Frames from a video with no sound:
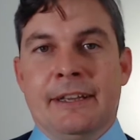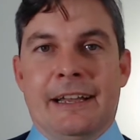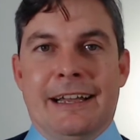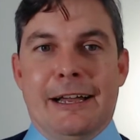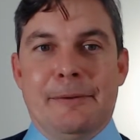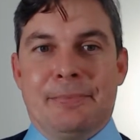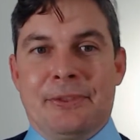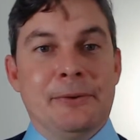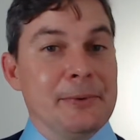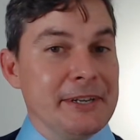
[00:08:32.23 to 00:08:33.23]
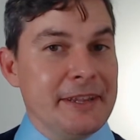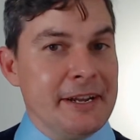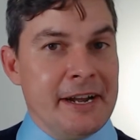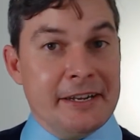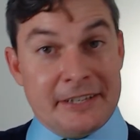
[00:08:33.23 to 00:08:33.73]
when did they
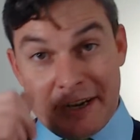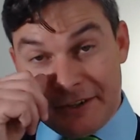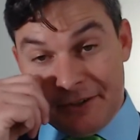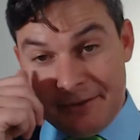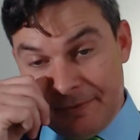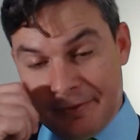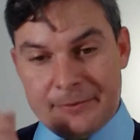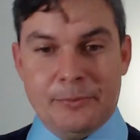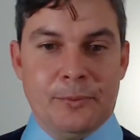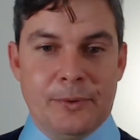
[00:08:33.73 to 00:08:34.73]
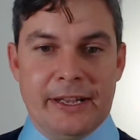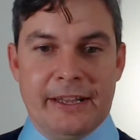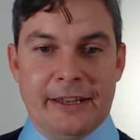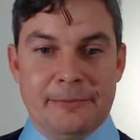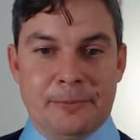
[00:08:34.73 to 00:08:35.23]
contact you,
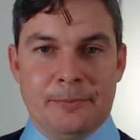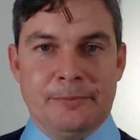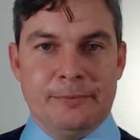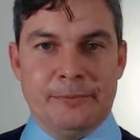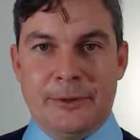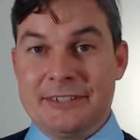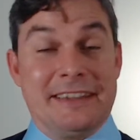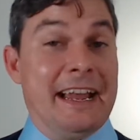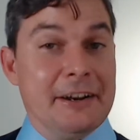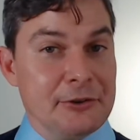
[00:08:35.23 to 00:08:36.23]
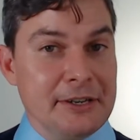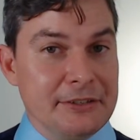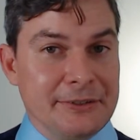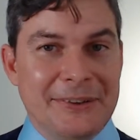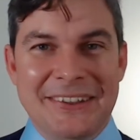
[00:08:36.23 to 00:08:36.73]
what's the address,